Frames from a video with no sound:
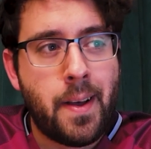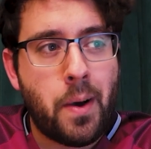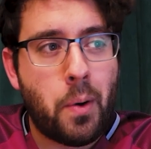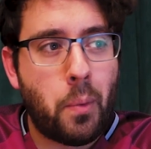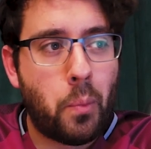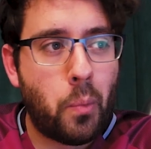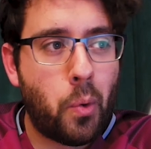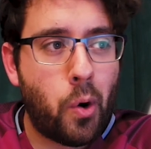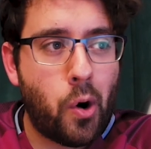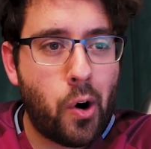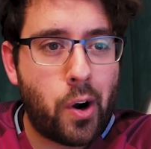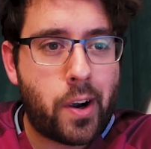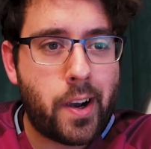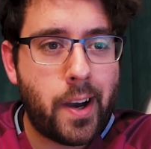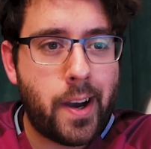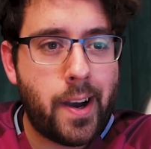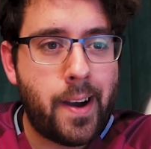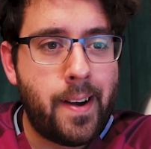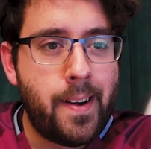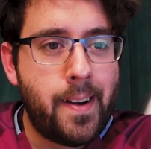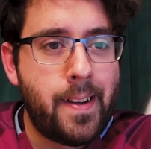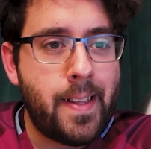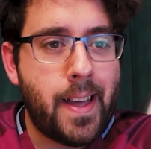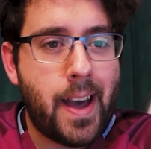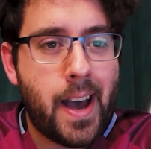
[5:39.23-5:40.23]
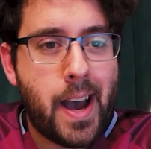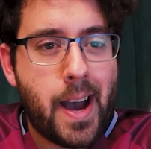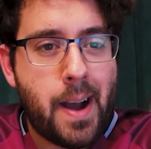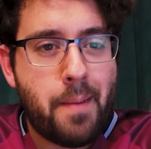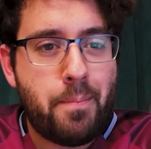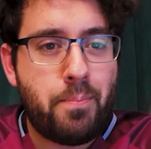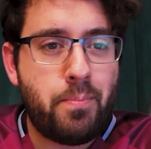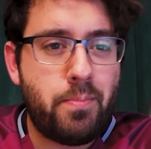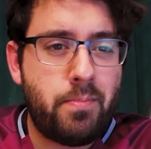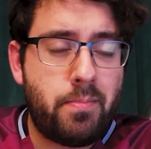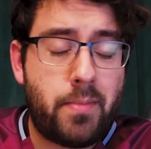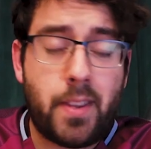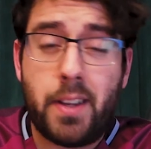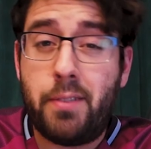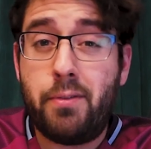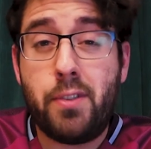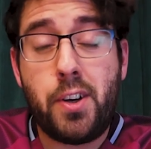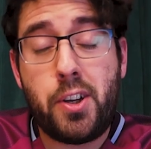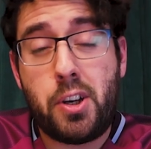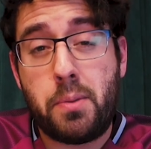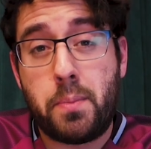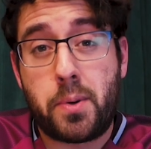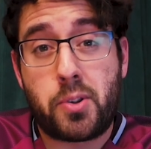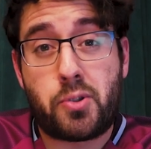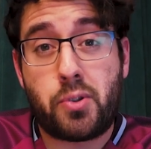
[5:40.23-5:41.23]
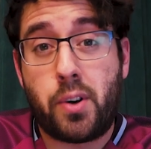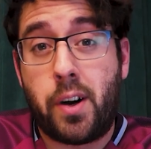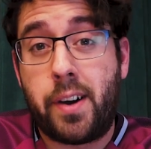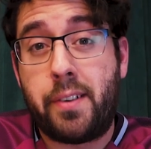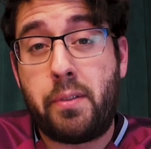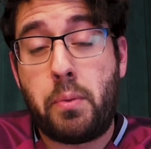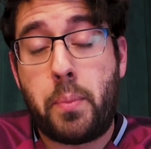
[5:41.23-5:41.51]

And Walker didn't really do much wrong,